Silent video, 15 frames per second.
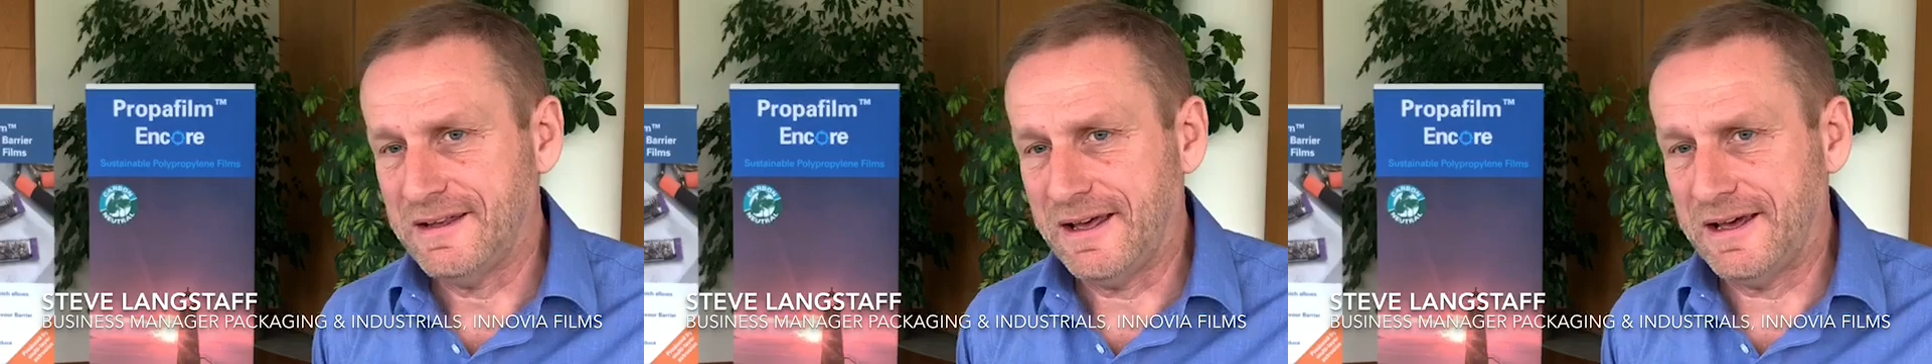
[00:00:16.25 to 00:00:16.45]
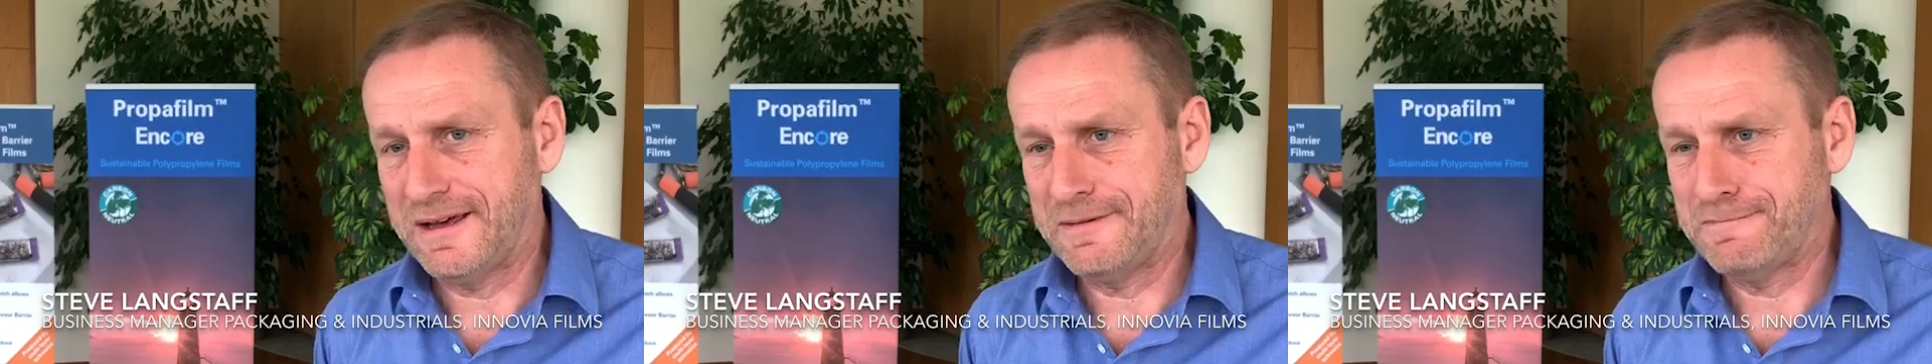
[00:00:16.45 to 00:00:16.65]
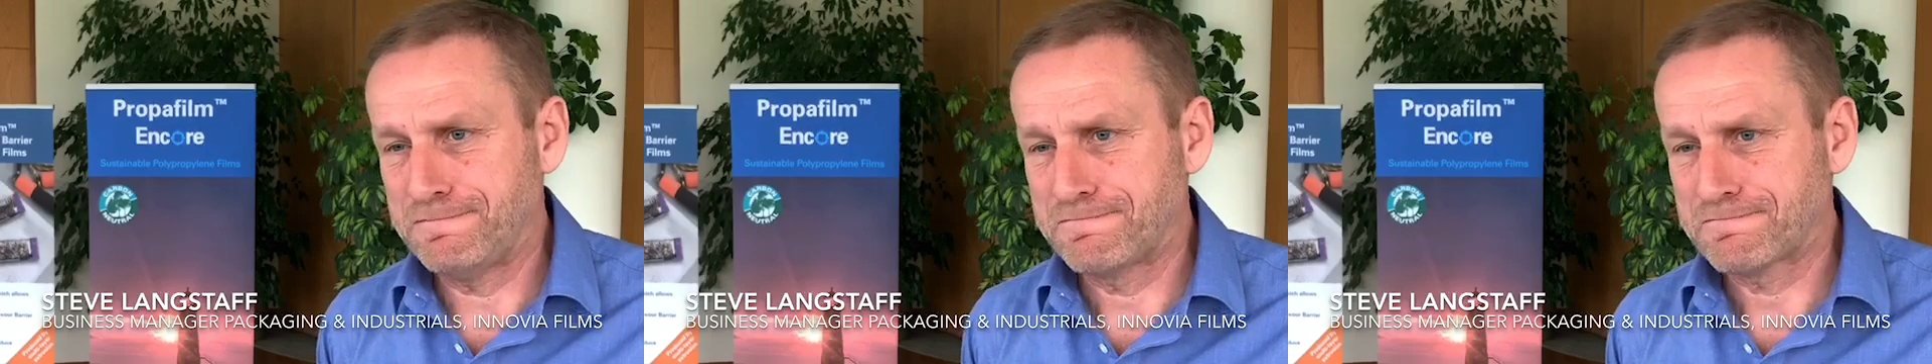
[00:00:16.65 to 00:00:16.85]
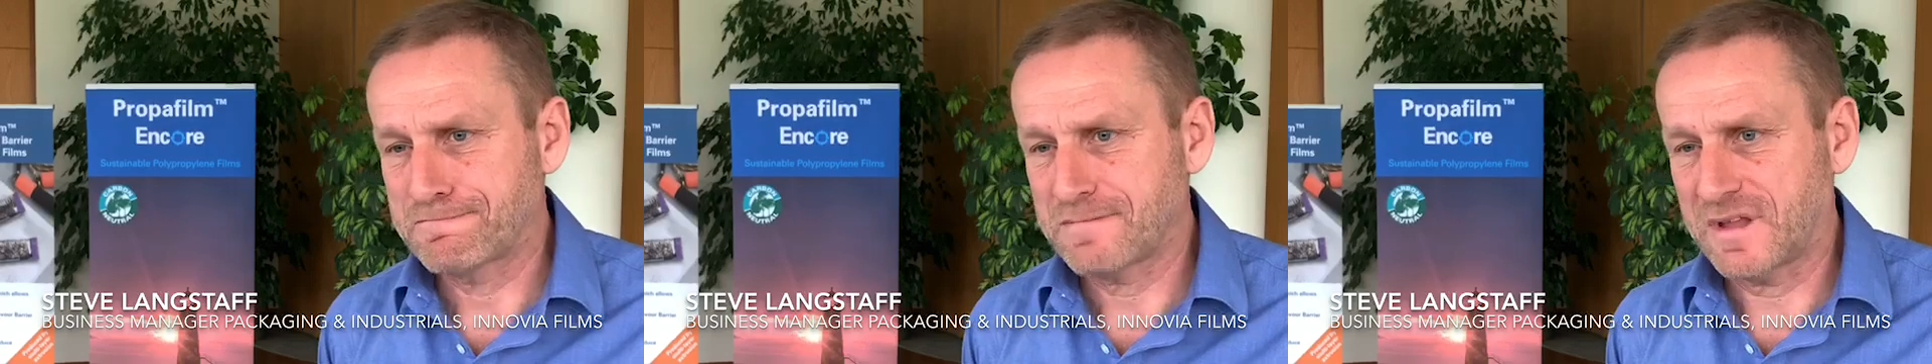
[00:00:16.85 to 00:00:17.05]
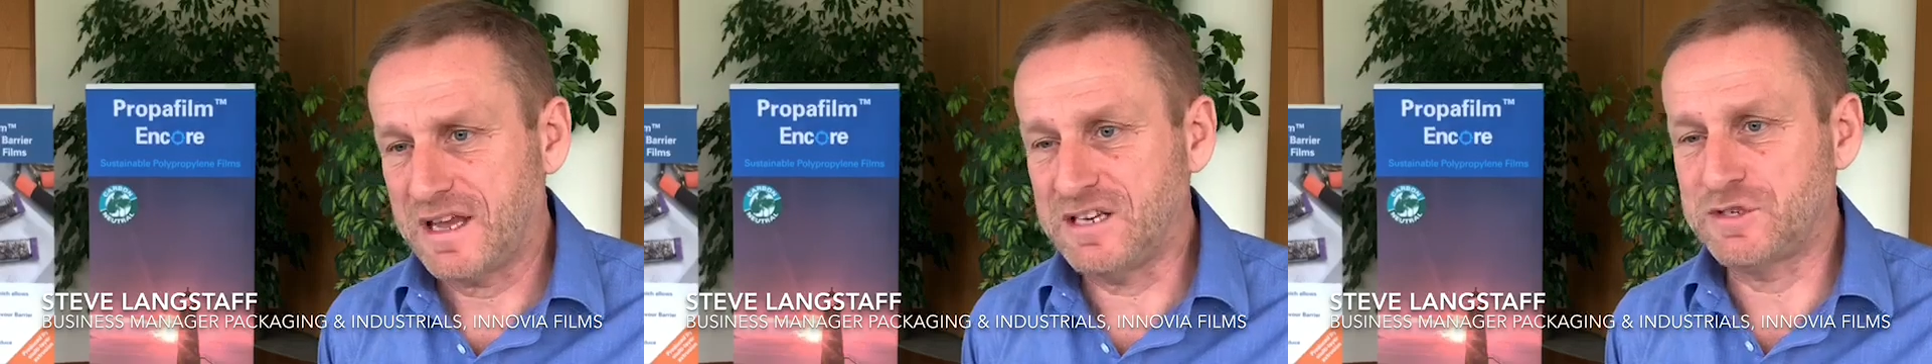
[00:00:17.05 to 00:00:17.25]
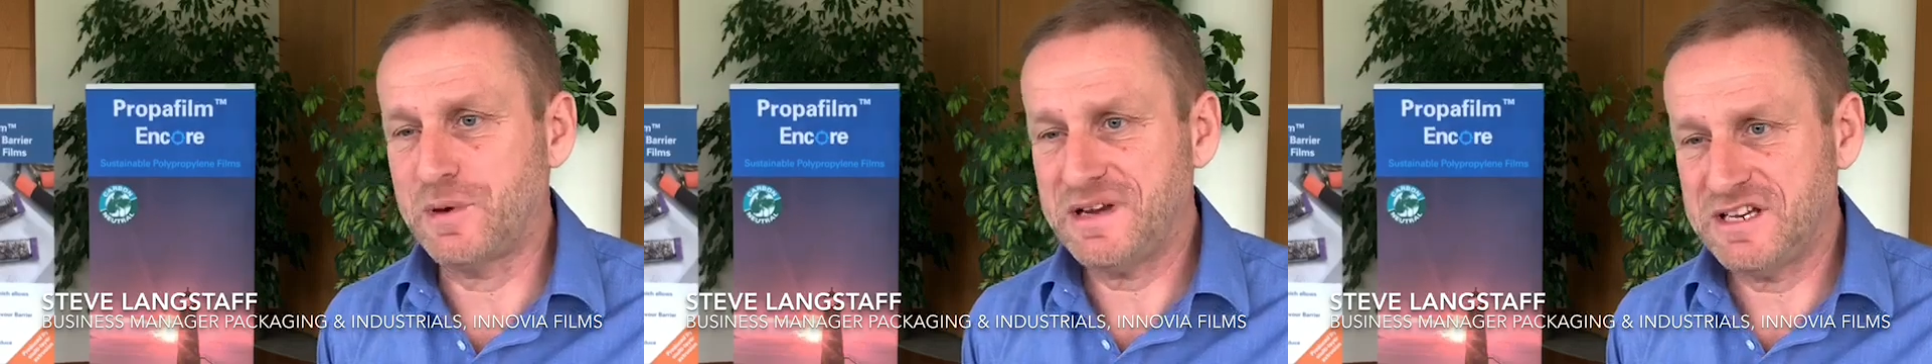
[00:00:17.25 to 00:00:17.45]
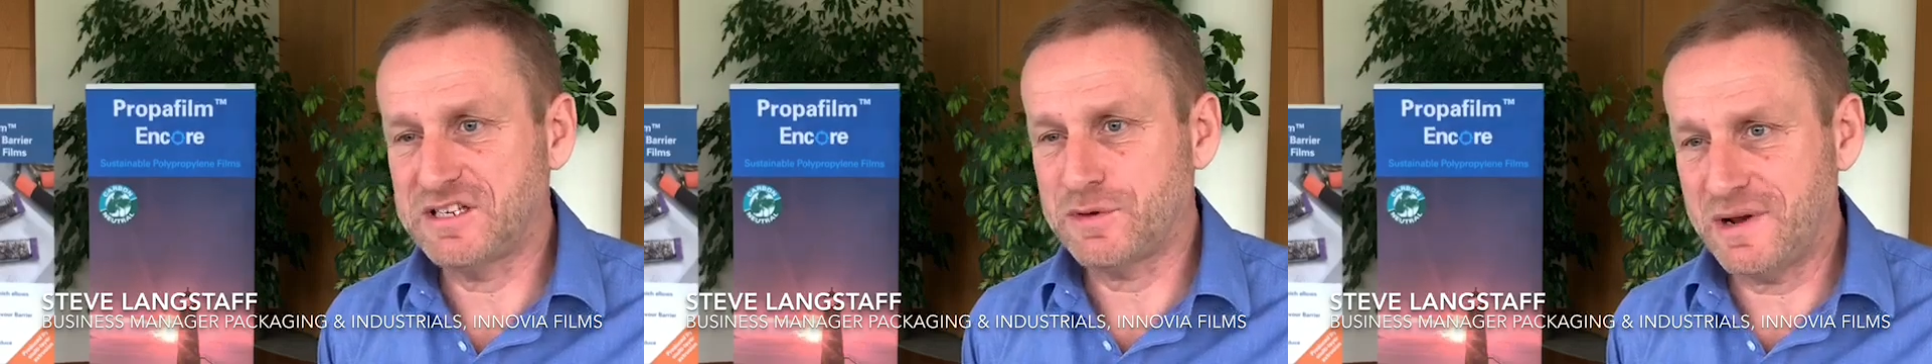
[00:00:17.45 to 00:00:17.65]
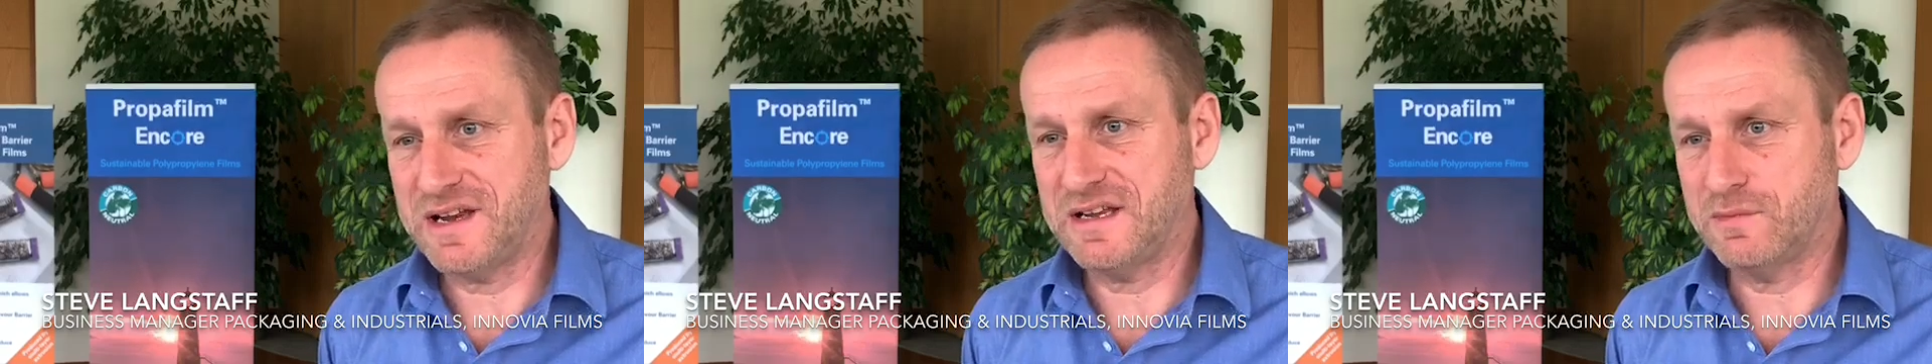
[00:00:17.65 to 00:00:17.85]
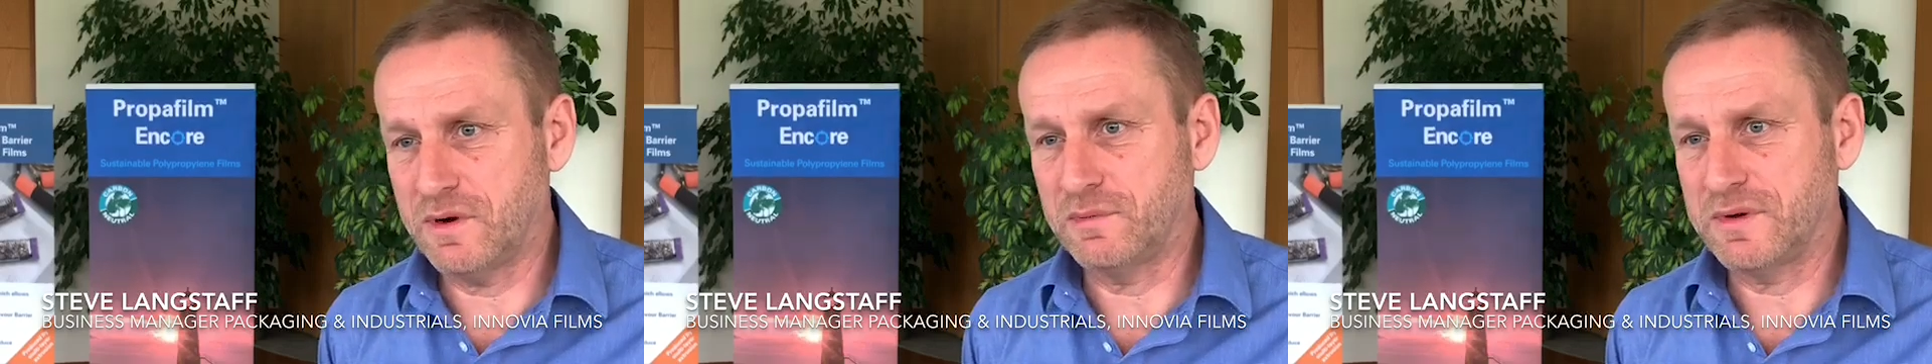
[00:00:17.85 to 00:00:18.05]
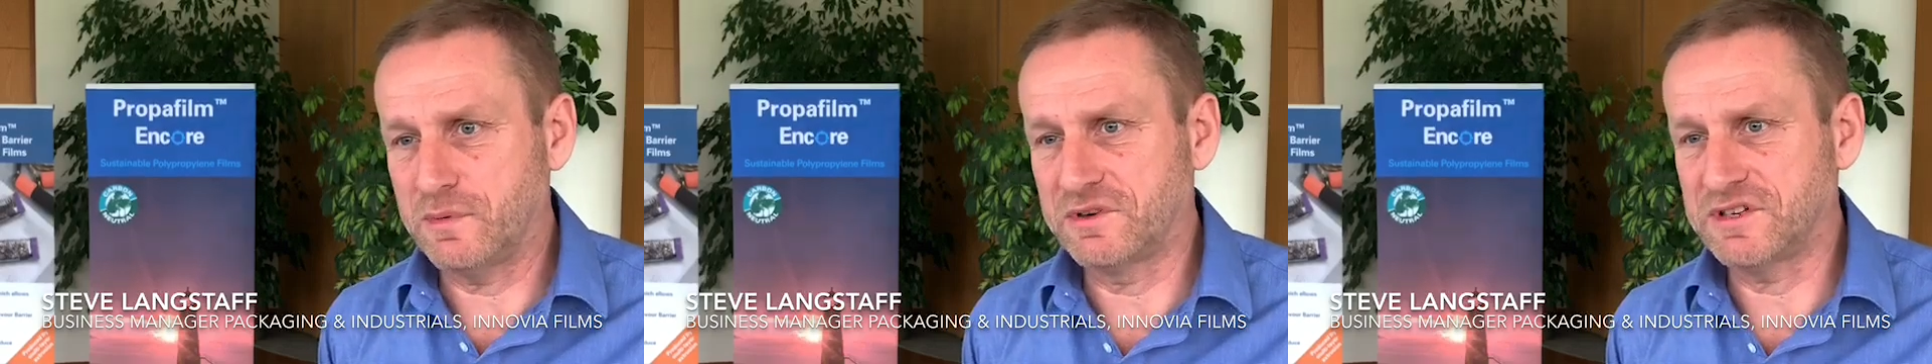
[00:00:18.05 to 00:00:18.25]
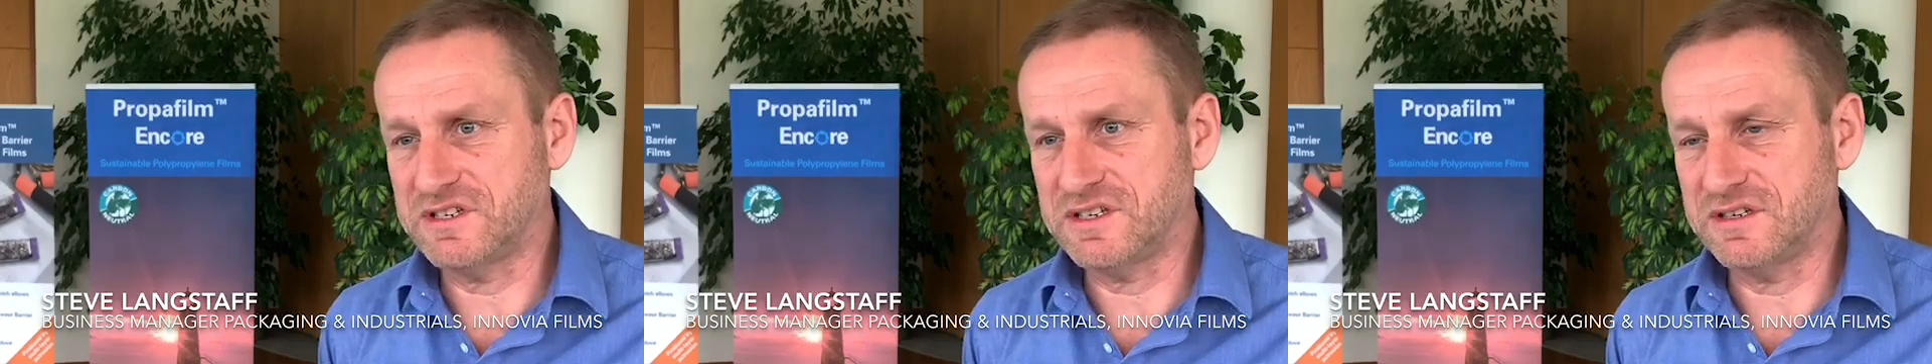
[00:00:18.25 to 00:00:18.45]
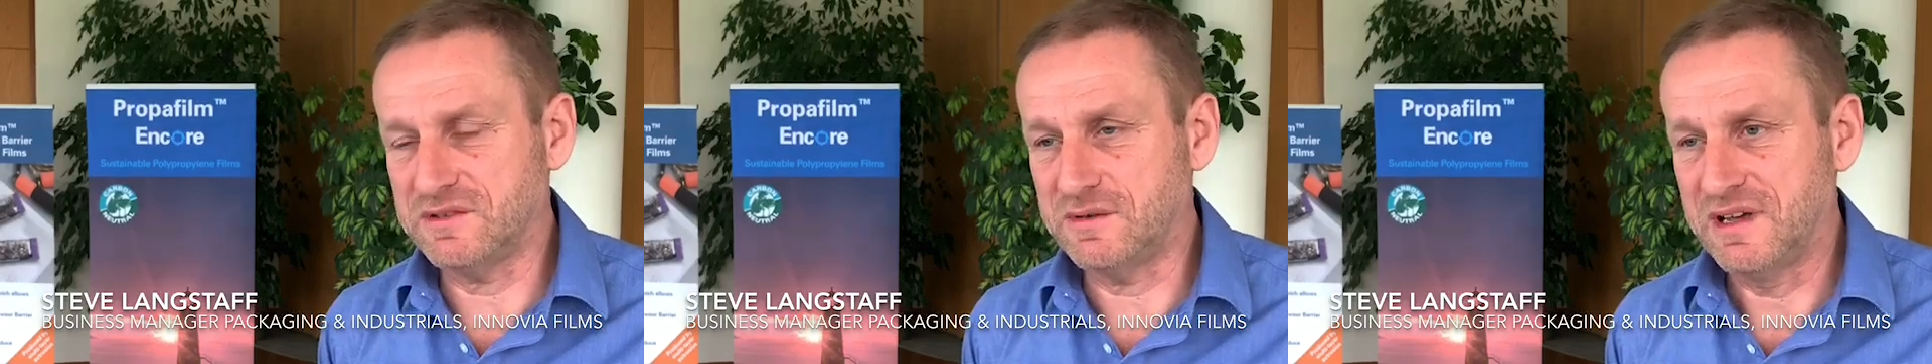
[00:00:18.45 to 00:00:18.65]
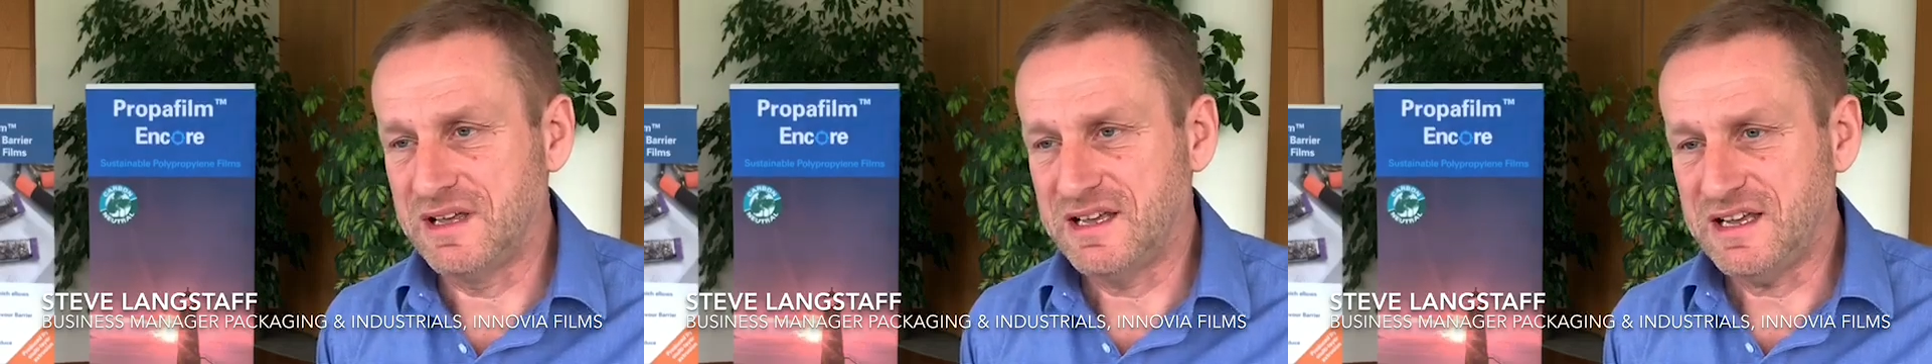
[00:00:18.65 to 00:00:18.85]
Um, in twenty twenty, what we want to do